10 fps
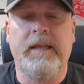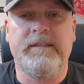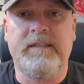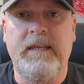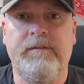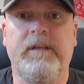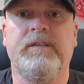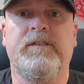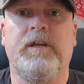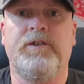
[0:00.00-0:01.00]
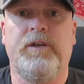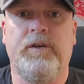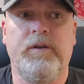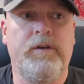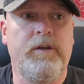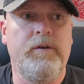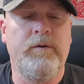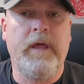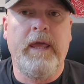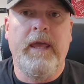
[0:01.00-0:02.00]
And Steven is such a good
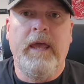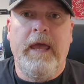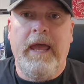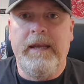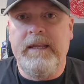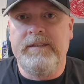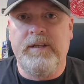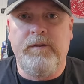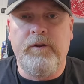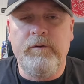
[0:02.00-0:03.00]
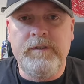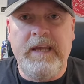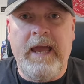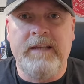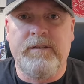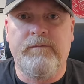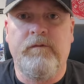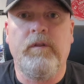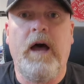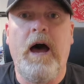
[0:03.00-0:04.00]
dude and his enthusiasm
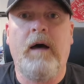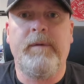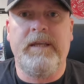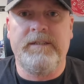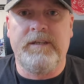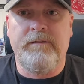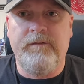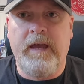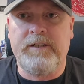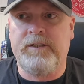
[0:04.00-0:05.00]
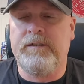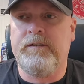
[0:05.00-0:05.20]
for the hobby is infectious.